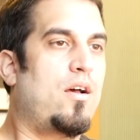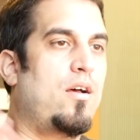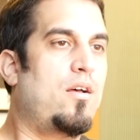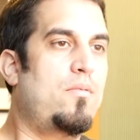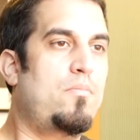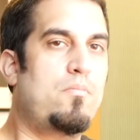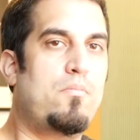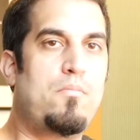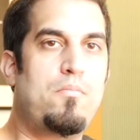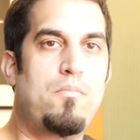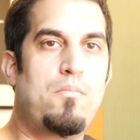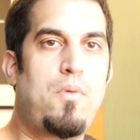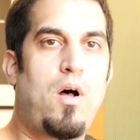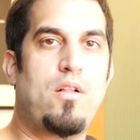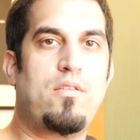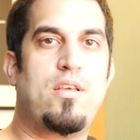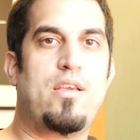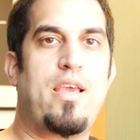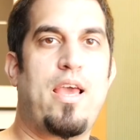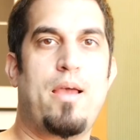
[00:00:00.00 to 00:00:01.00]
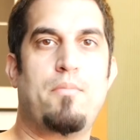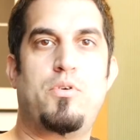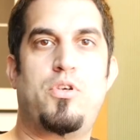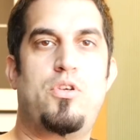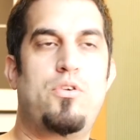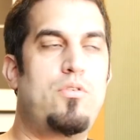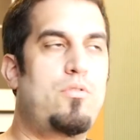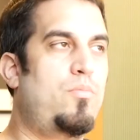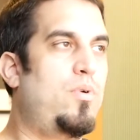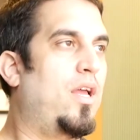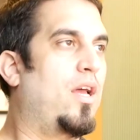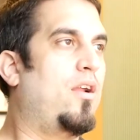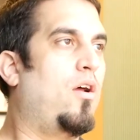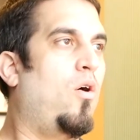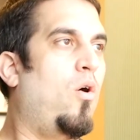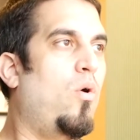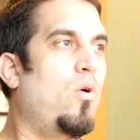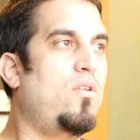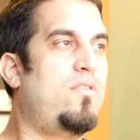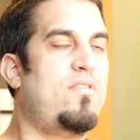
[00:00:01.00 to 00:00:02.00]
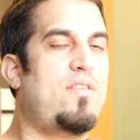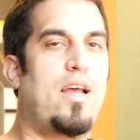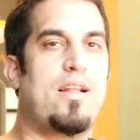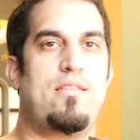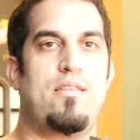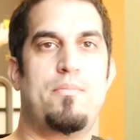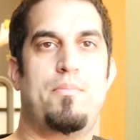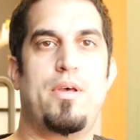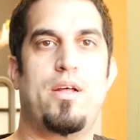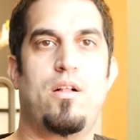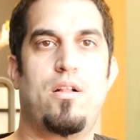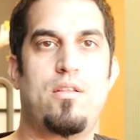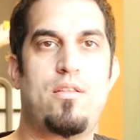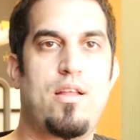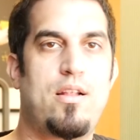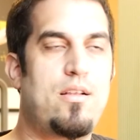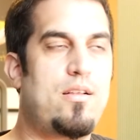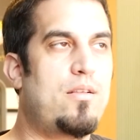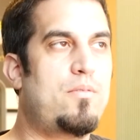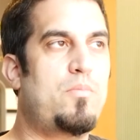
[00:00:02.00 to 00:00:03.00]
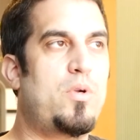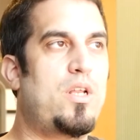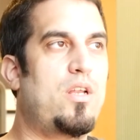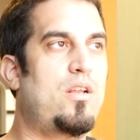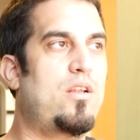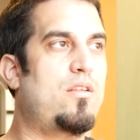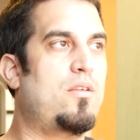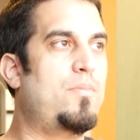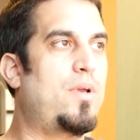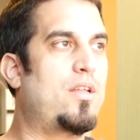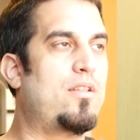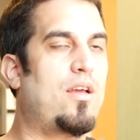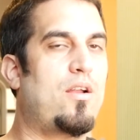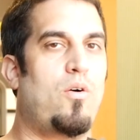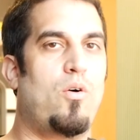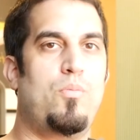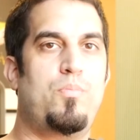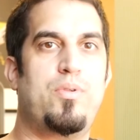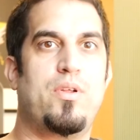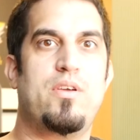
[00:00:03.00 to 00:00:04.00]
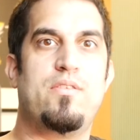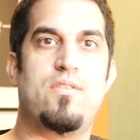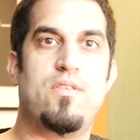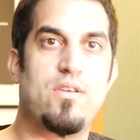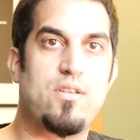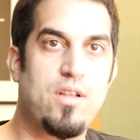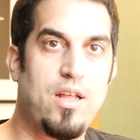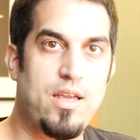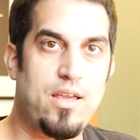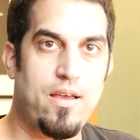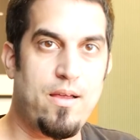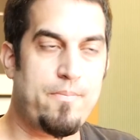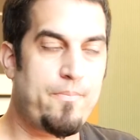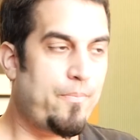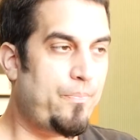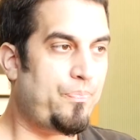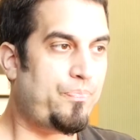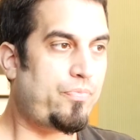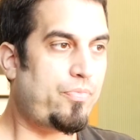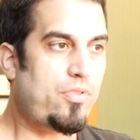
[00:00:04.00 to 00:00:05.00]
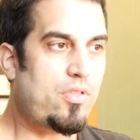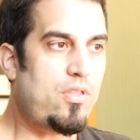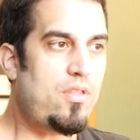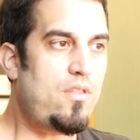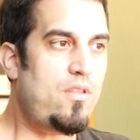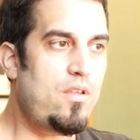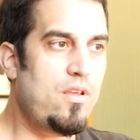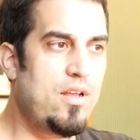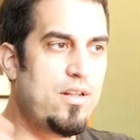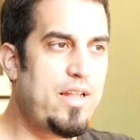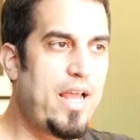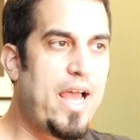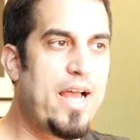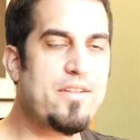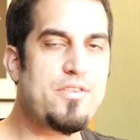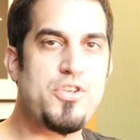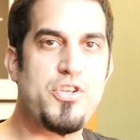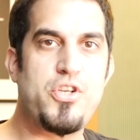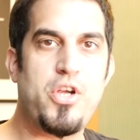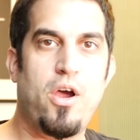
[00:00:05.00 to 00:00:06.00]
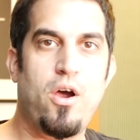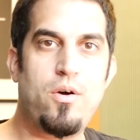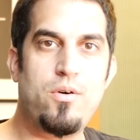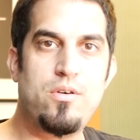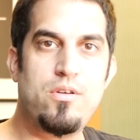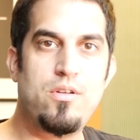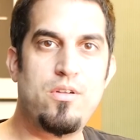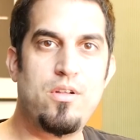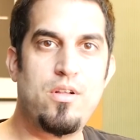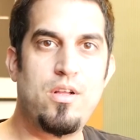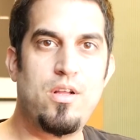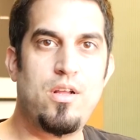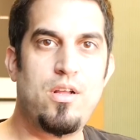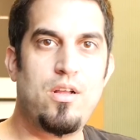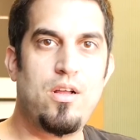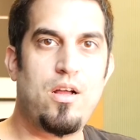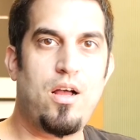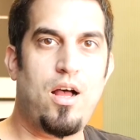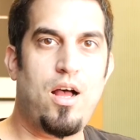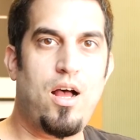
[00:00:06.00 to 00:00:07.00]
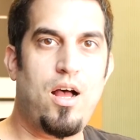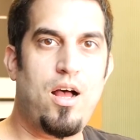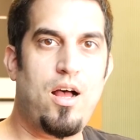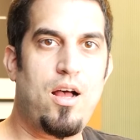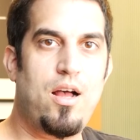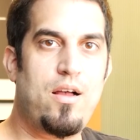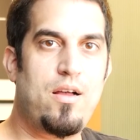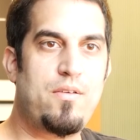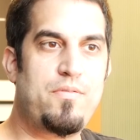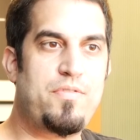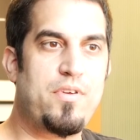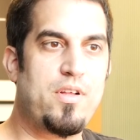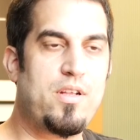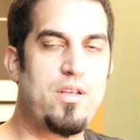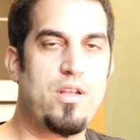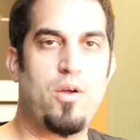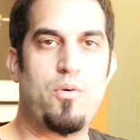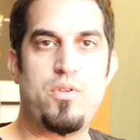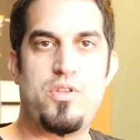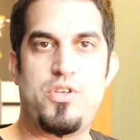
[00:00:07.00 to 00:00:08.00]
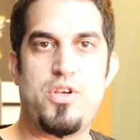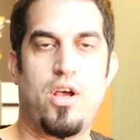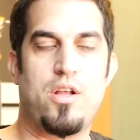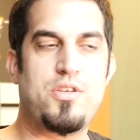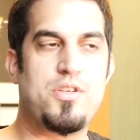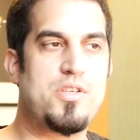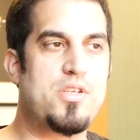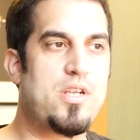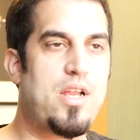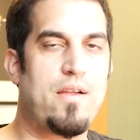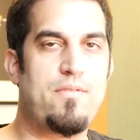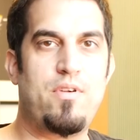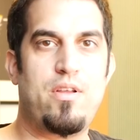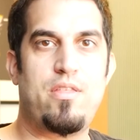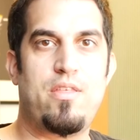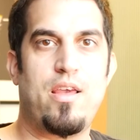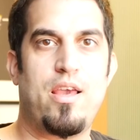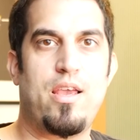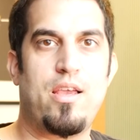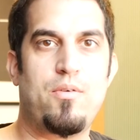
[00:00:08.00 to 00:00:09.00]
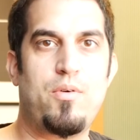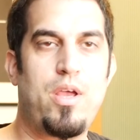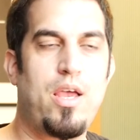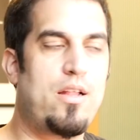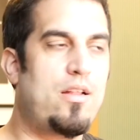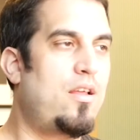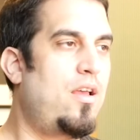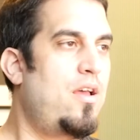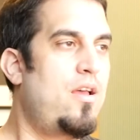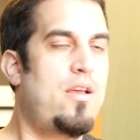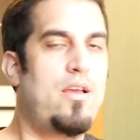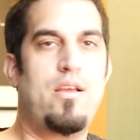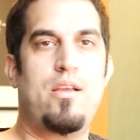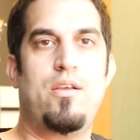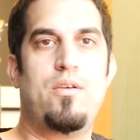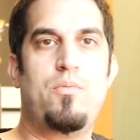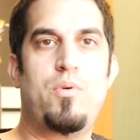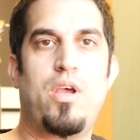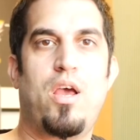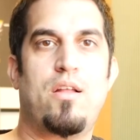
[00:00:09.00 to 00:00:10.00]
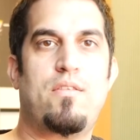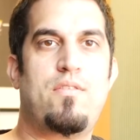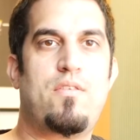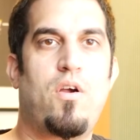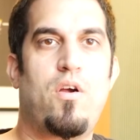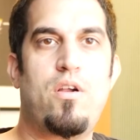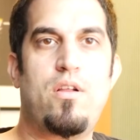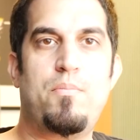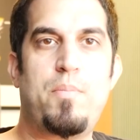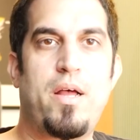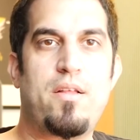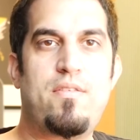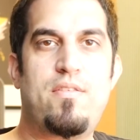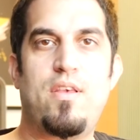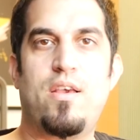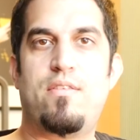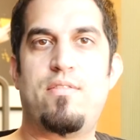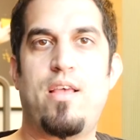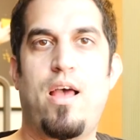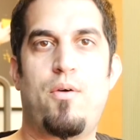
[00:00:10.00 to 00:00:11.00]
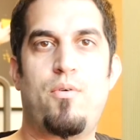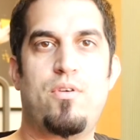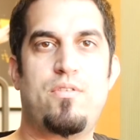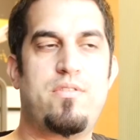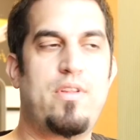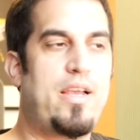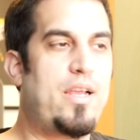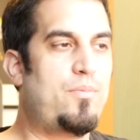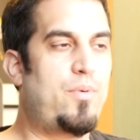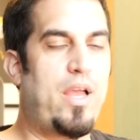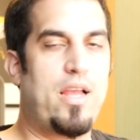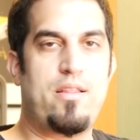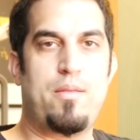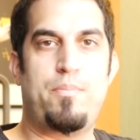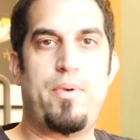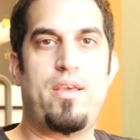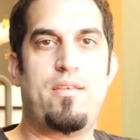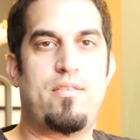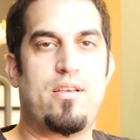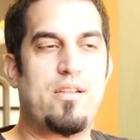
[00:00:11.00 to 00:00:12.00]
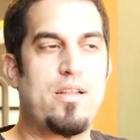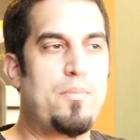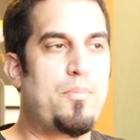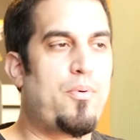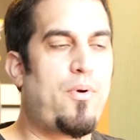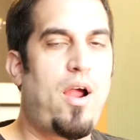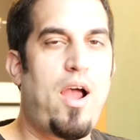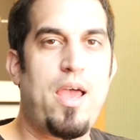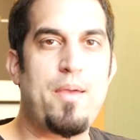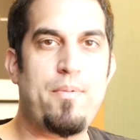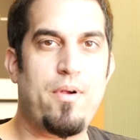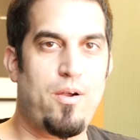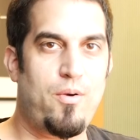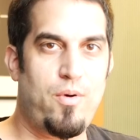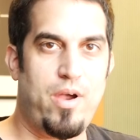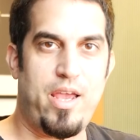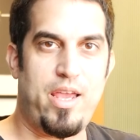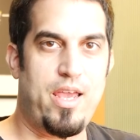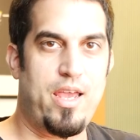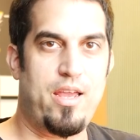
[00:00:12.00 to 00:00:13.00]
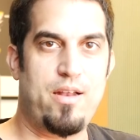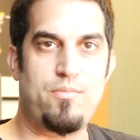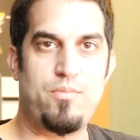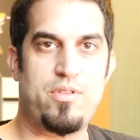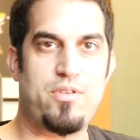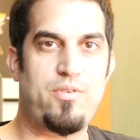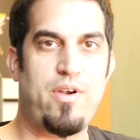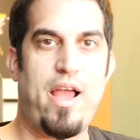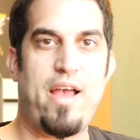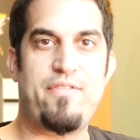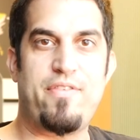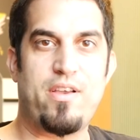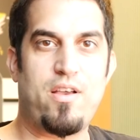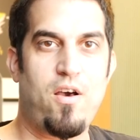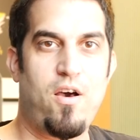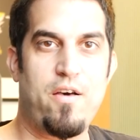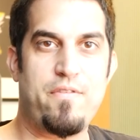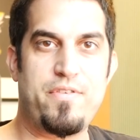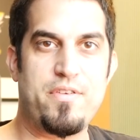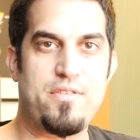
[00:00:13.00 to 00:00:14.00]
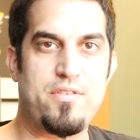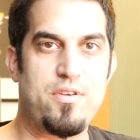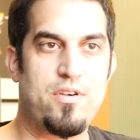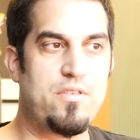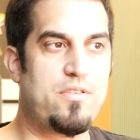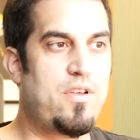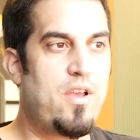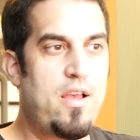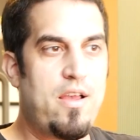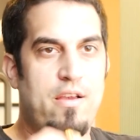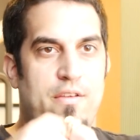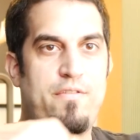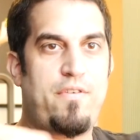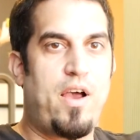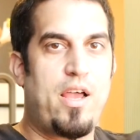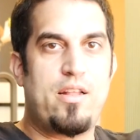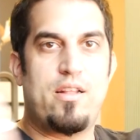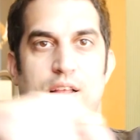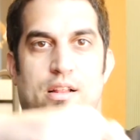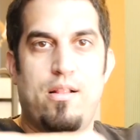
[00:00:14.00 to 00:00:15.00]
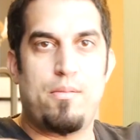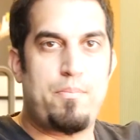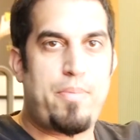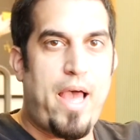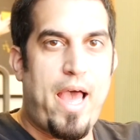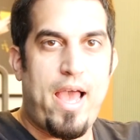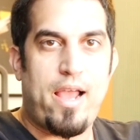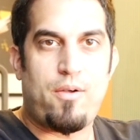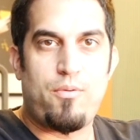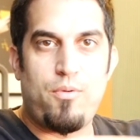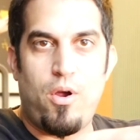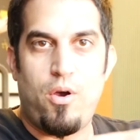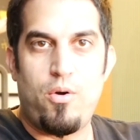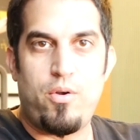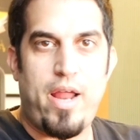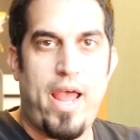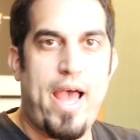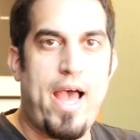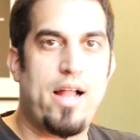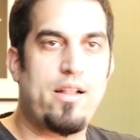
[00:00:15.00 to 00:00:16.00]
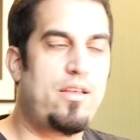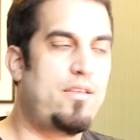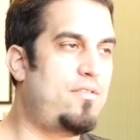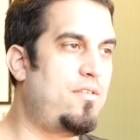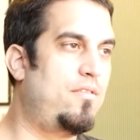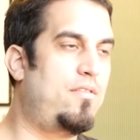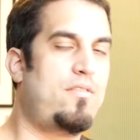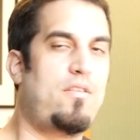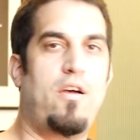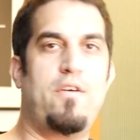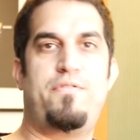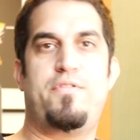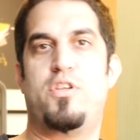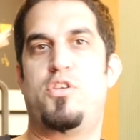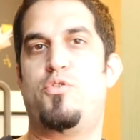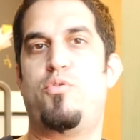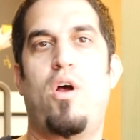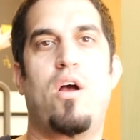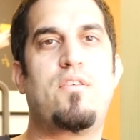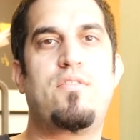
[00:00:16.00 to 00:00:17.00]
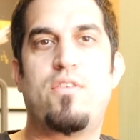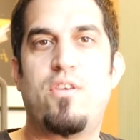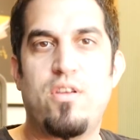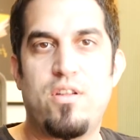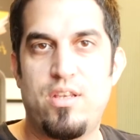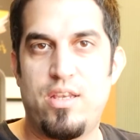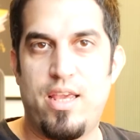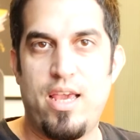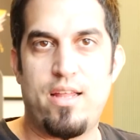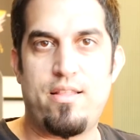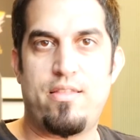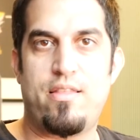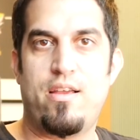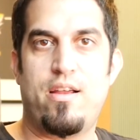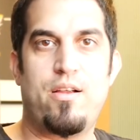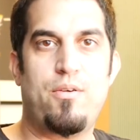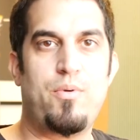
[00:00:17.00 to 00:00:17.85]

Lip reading: Multicam shoot. We had a whole set to build that we needed to make that whole place look like a dance show, with judges and everything. We got started about 6 hours late. We had to basically bribe our way in with traffic officers, find little back road alleys and stuff. The trucks couldn't get there.